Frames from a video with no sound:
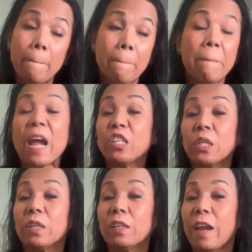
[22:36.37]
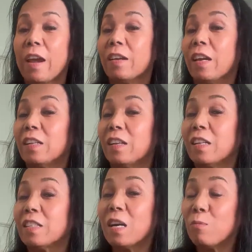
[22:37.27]
mashing, and
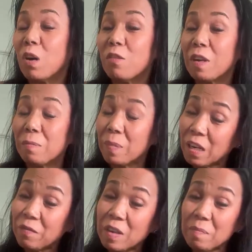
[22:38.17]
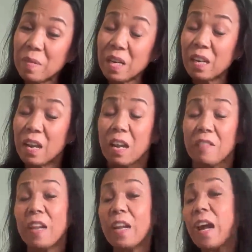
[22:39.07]
it's so well with beef, with meat,
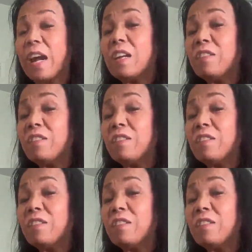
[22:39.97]
with a kind